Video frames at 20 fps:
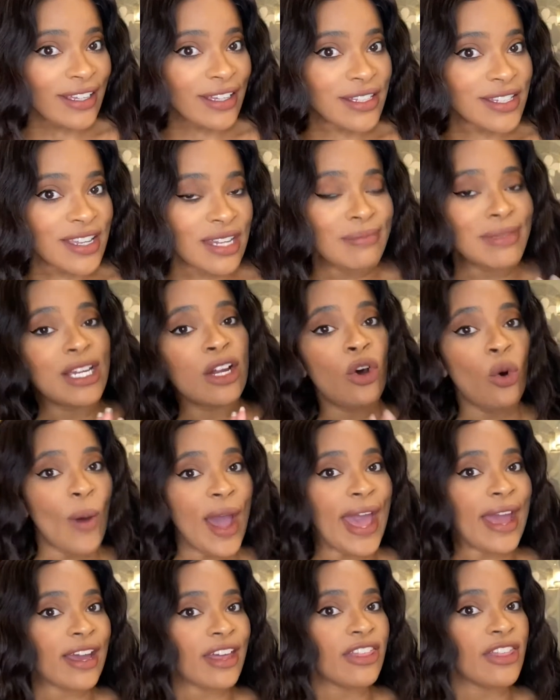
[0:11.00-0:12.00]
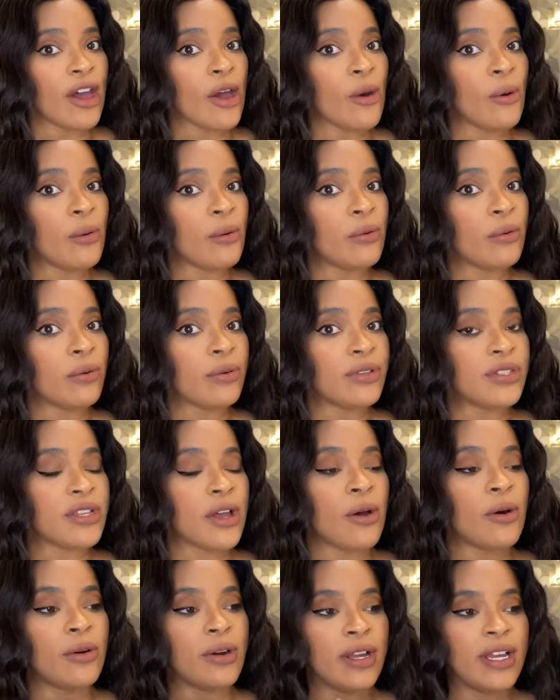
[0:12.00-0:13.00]
it's gonna be quick though.
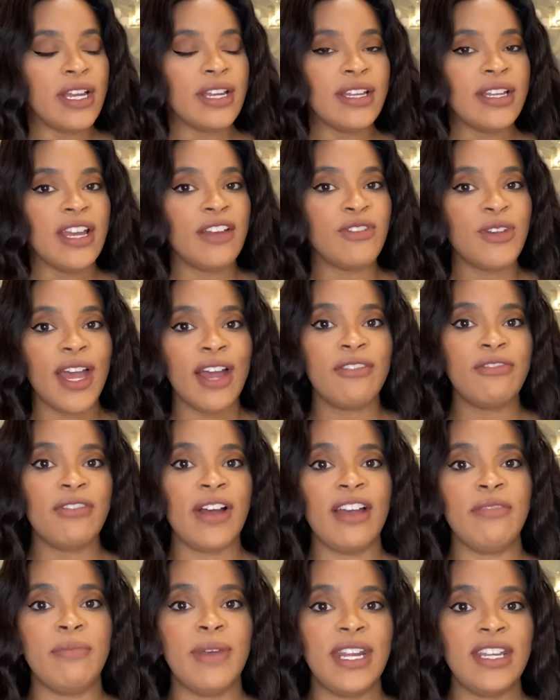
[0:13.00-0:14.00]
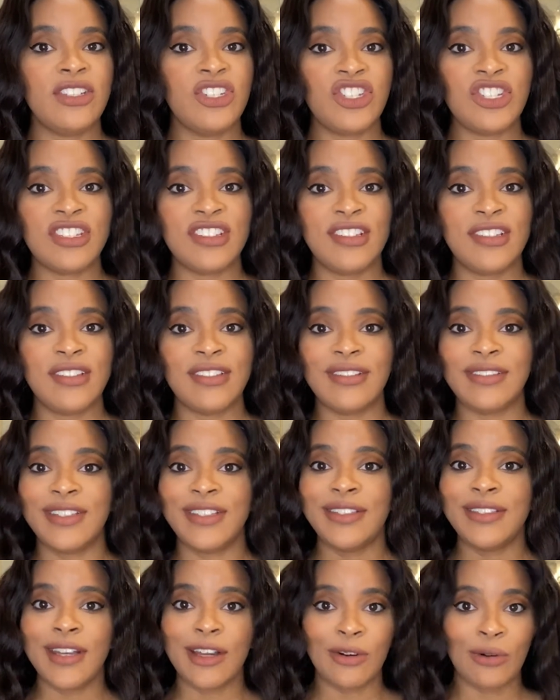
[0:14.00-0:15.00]
So if you have 5 minutes, just
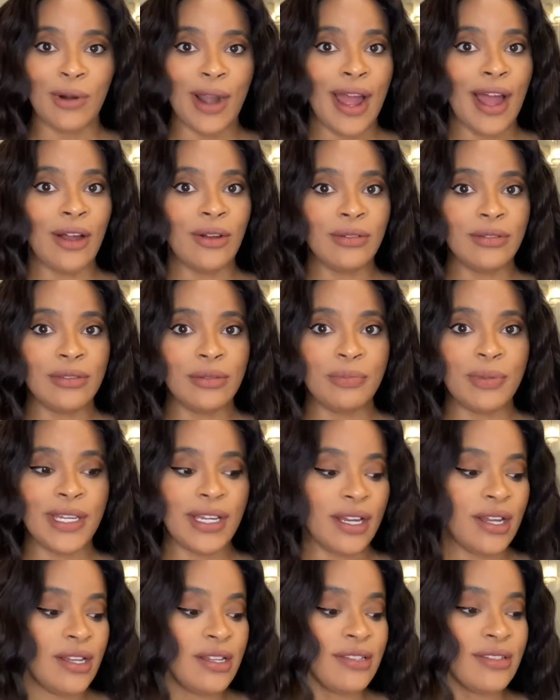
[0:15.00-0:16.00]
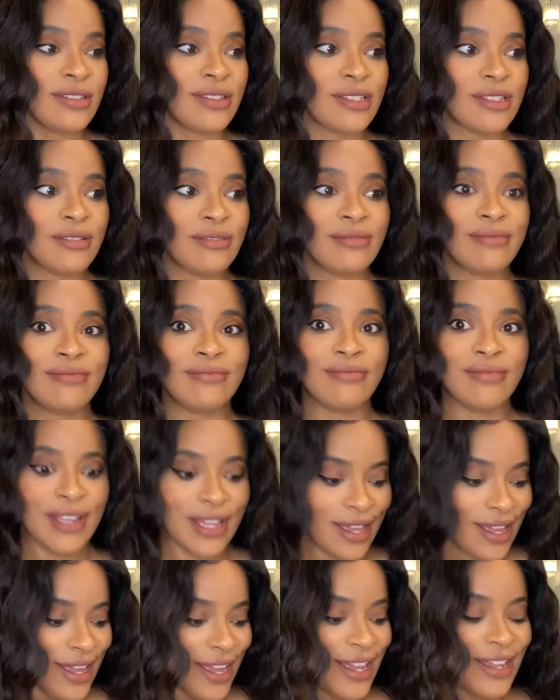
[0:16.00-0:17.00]
stick around because
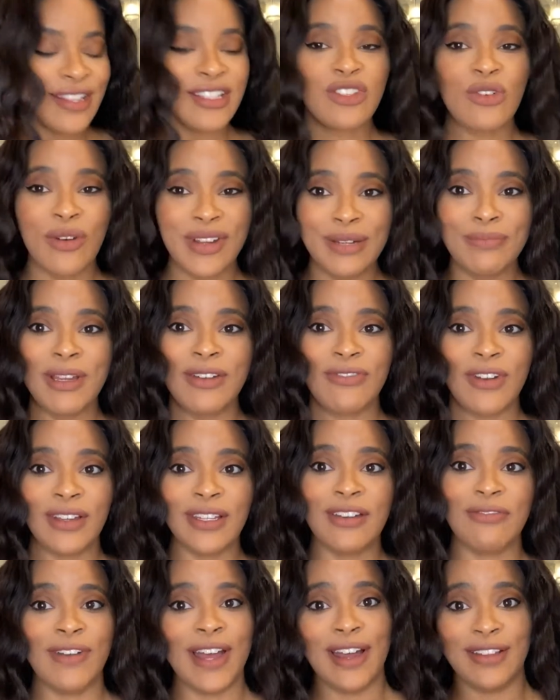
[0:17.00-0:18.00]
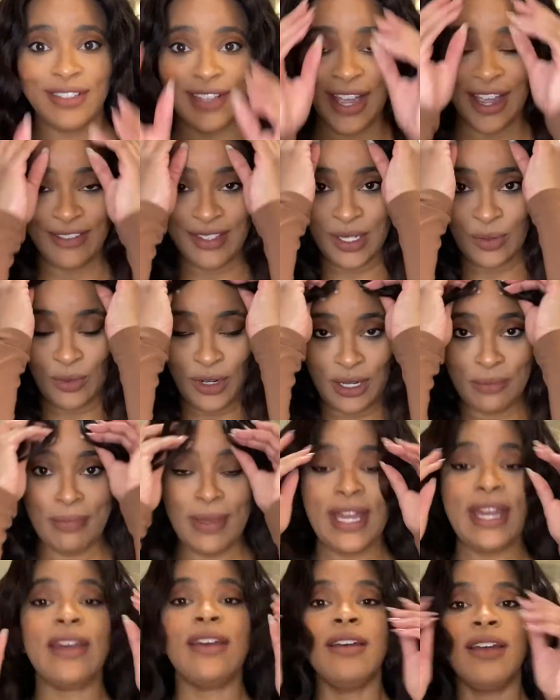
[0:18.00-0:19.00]
it is going to be fairly fast. I have somewhere to
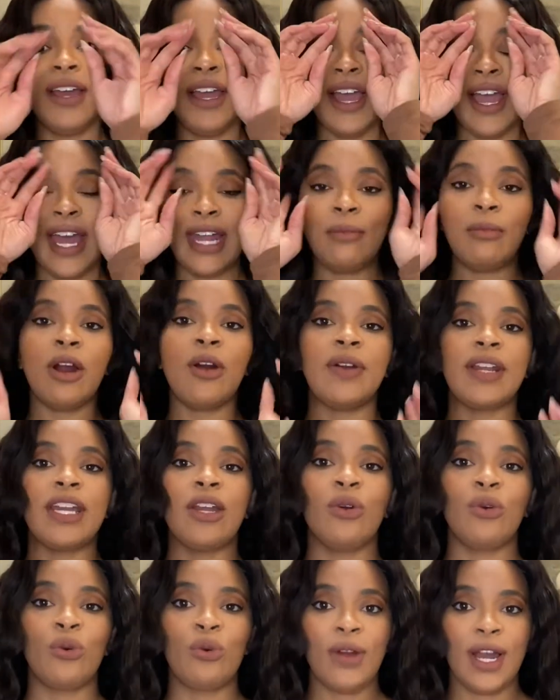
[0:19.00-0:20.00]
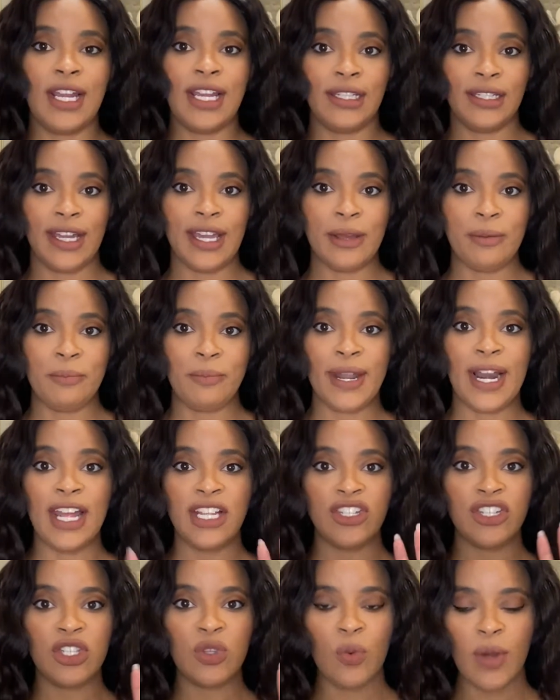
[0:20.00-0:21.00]
be and I'm already running late, but I
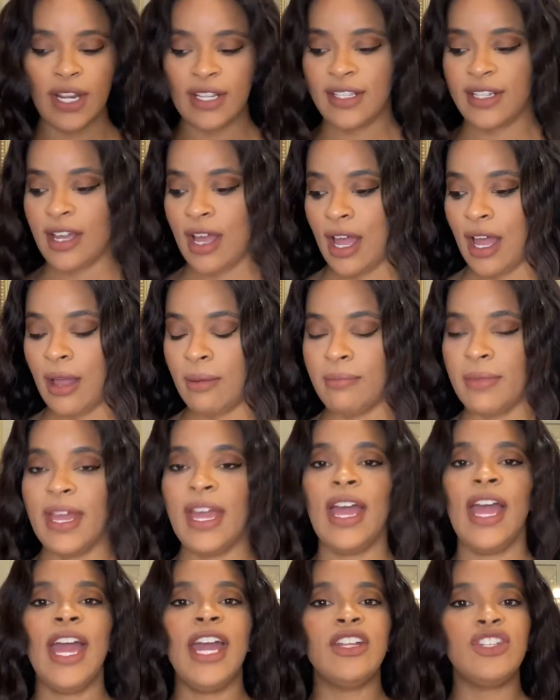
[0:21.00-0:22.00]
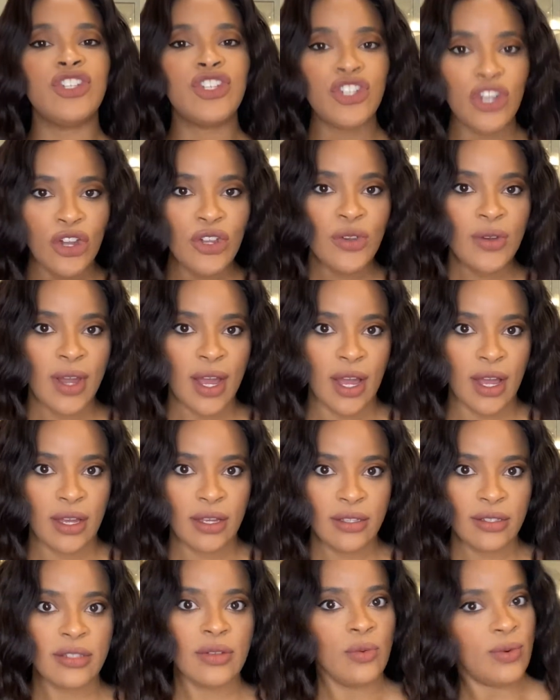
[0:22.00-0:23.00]
just wanted to come and show you
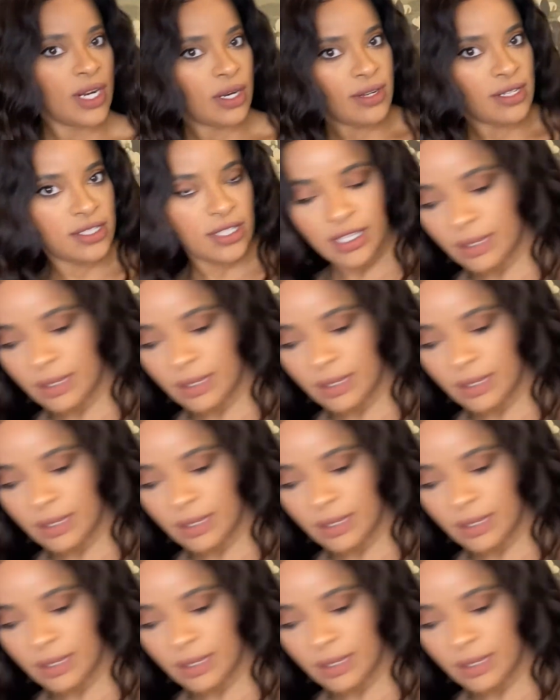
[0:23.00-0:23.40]
guys what I recently